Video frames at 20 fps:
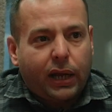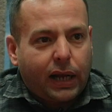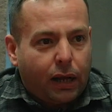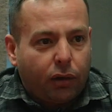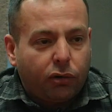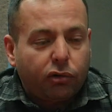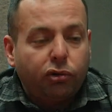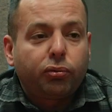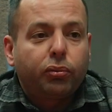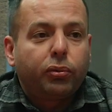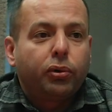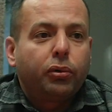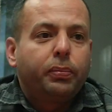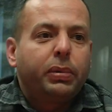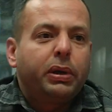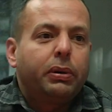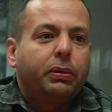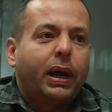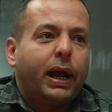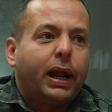the accounts
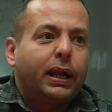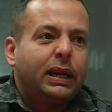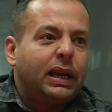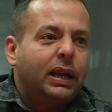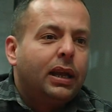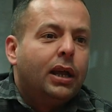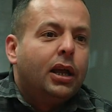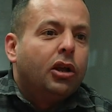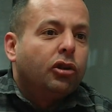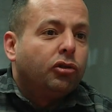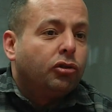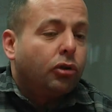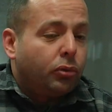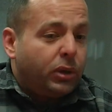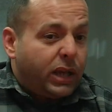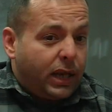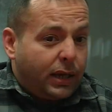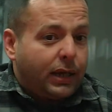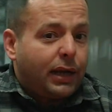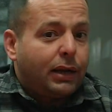will be ready,
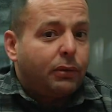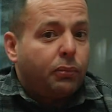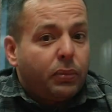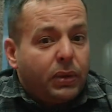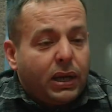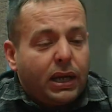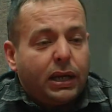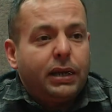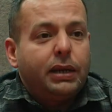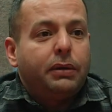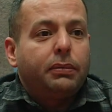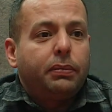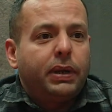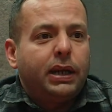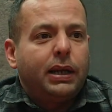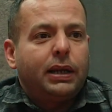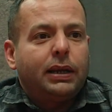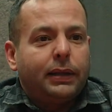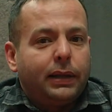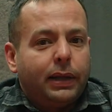so they can
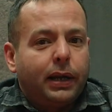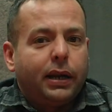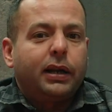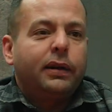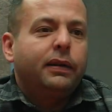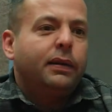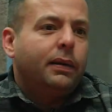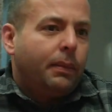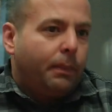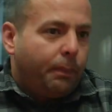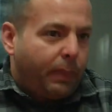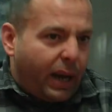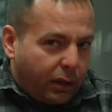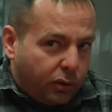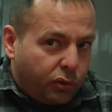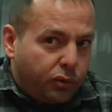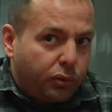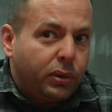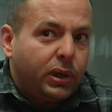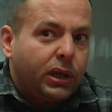really learn
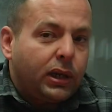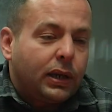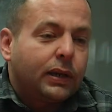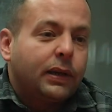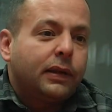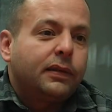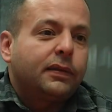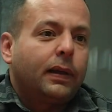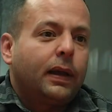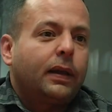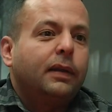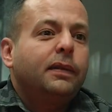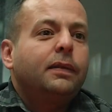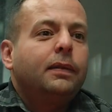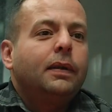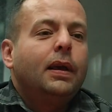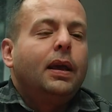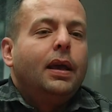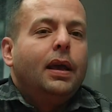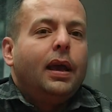by doing, in a
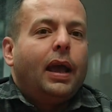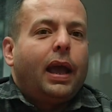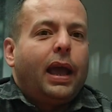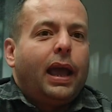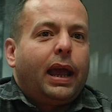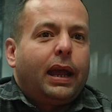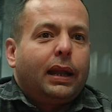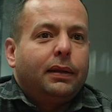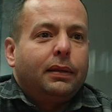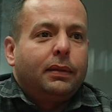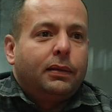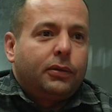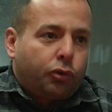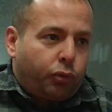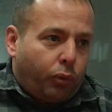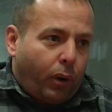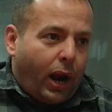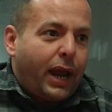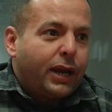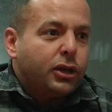sense.
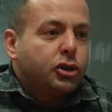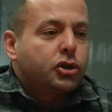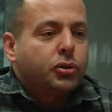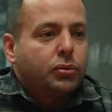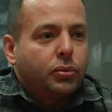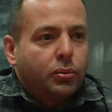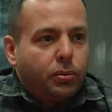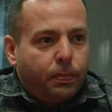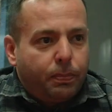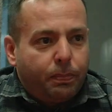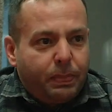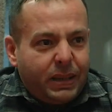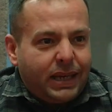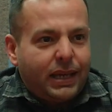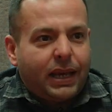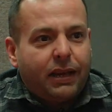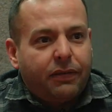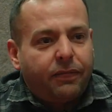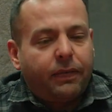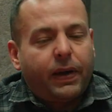and try to
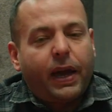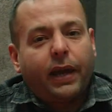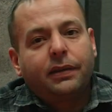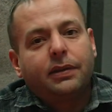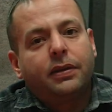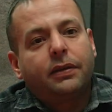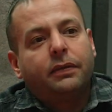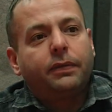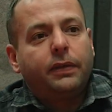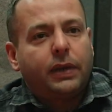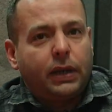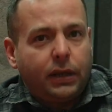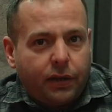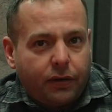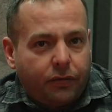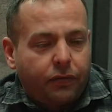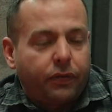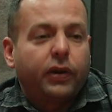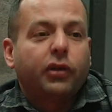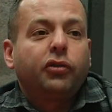be effective
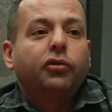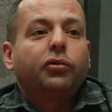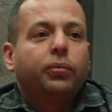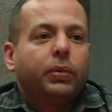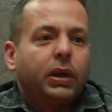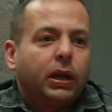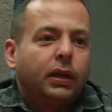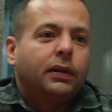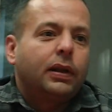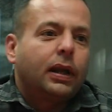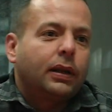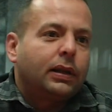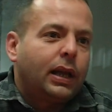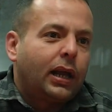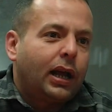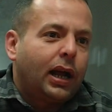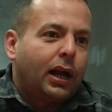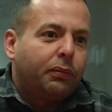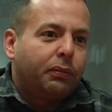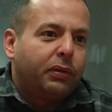in the first week
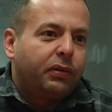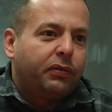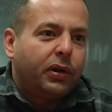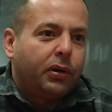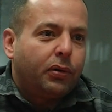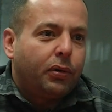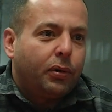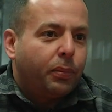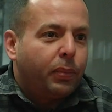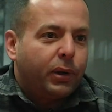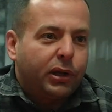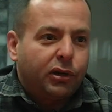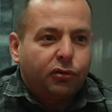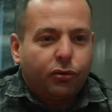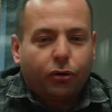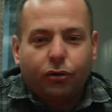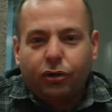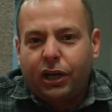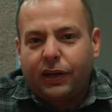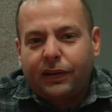that they are with the
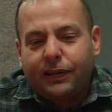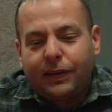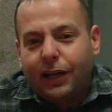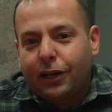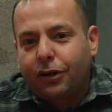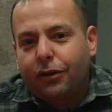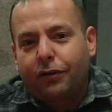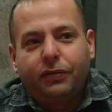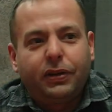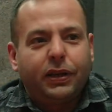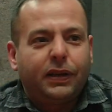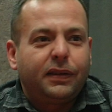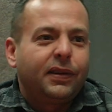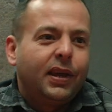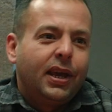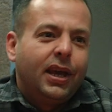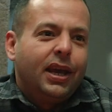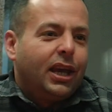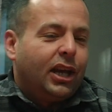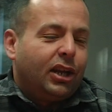company. So there's none of
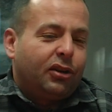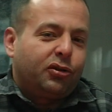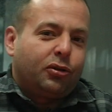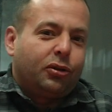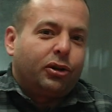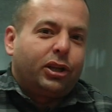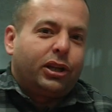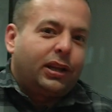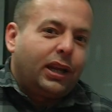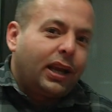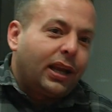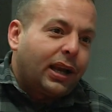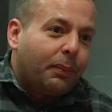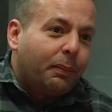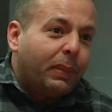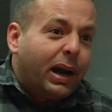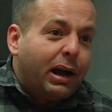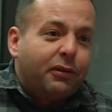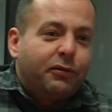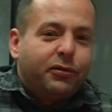this. It's going to
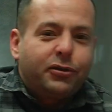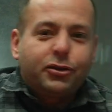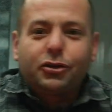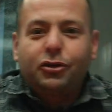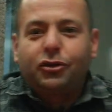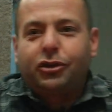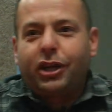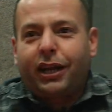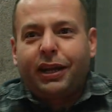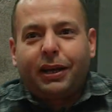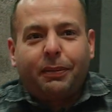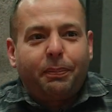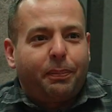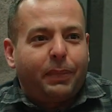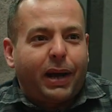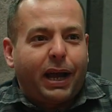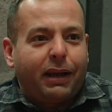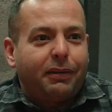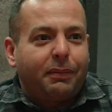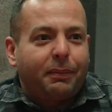take a month to set
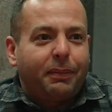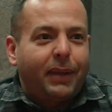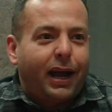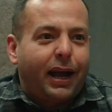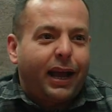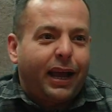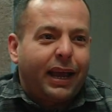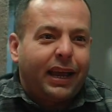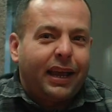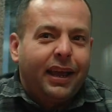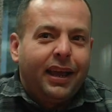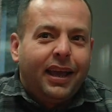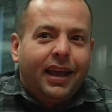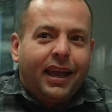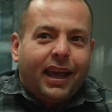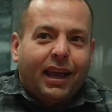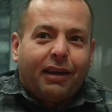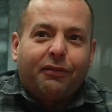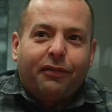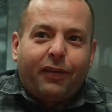up my
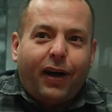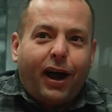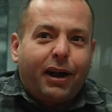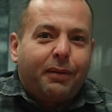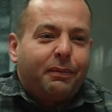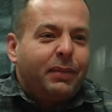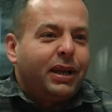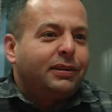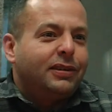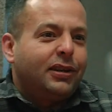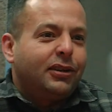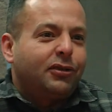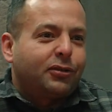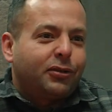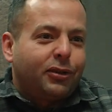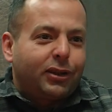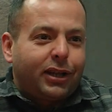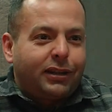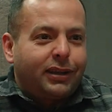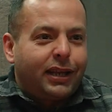environment.
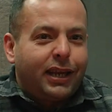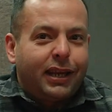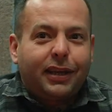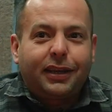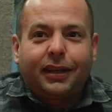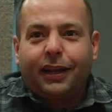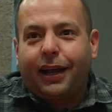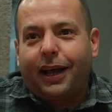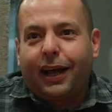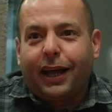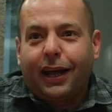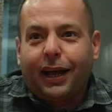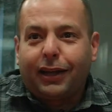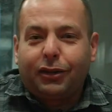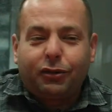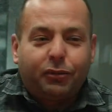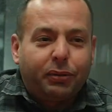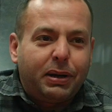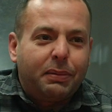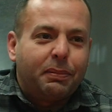It's going to take
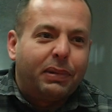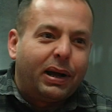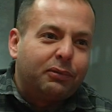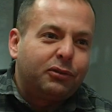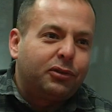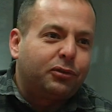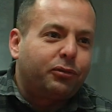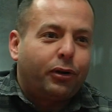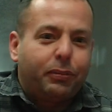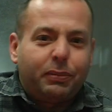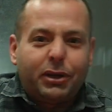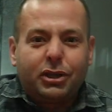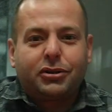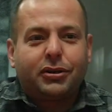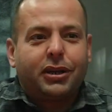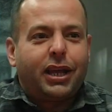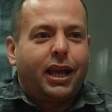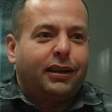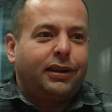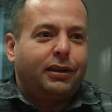3 months for me
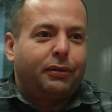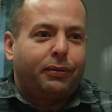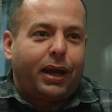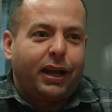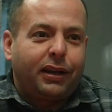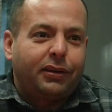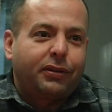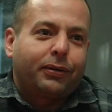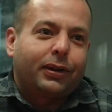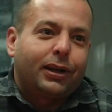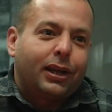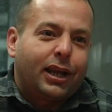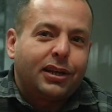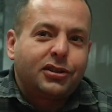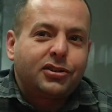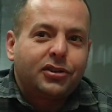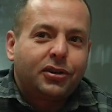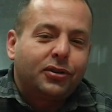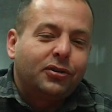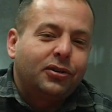to get the right
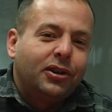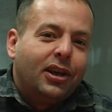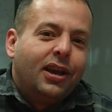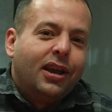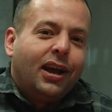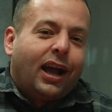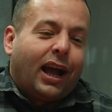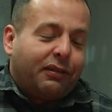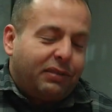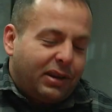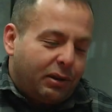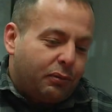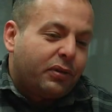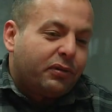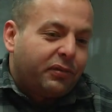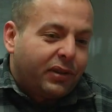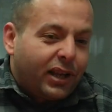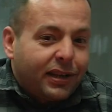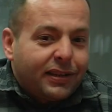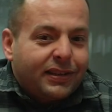credentials. I think
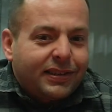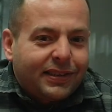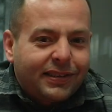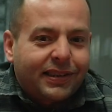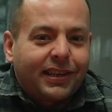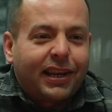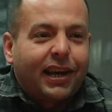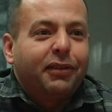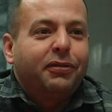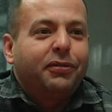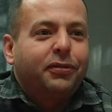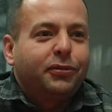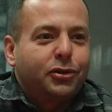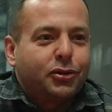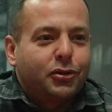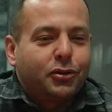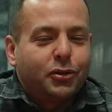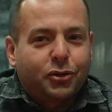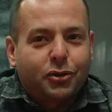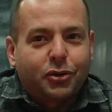we've done this
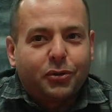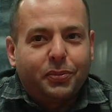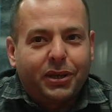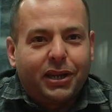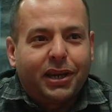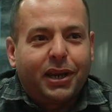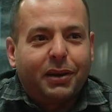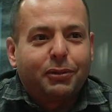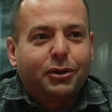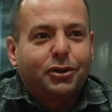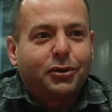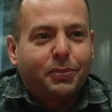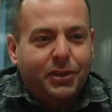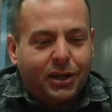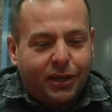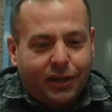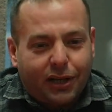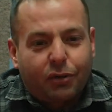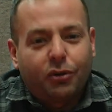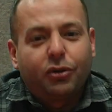enough to be able to
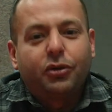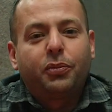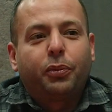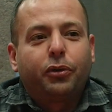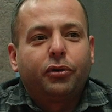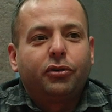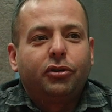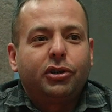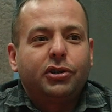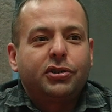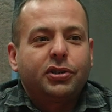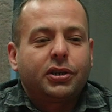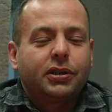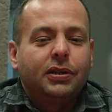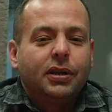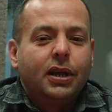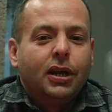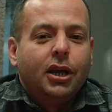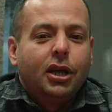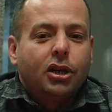be in a good
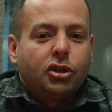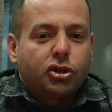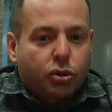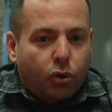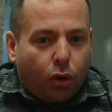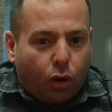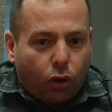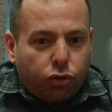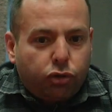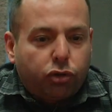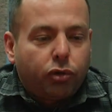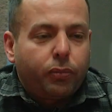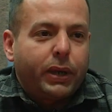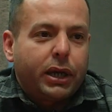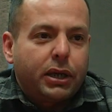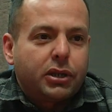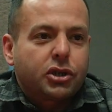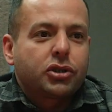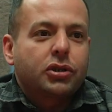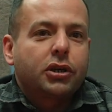position to also
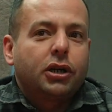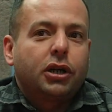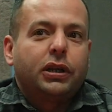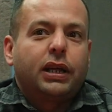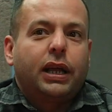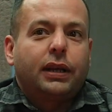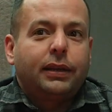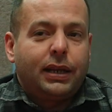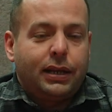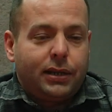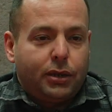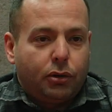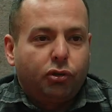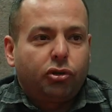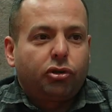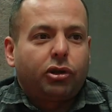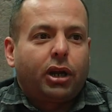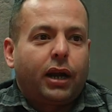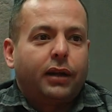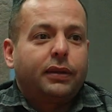make sure that the
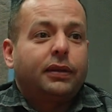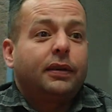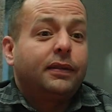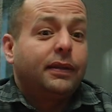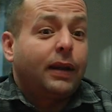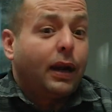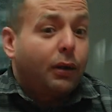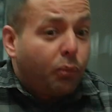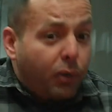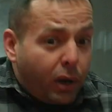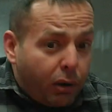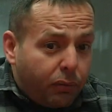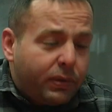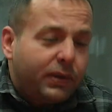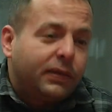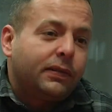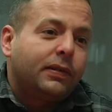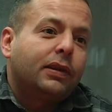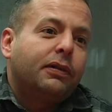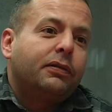new starters are
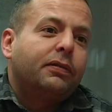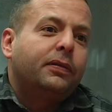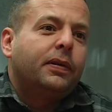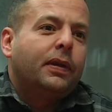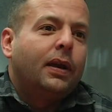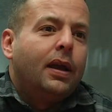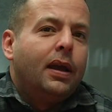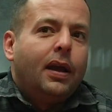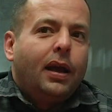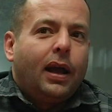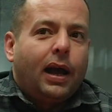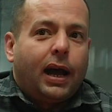well received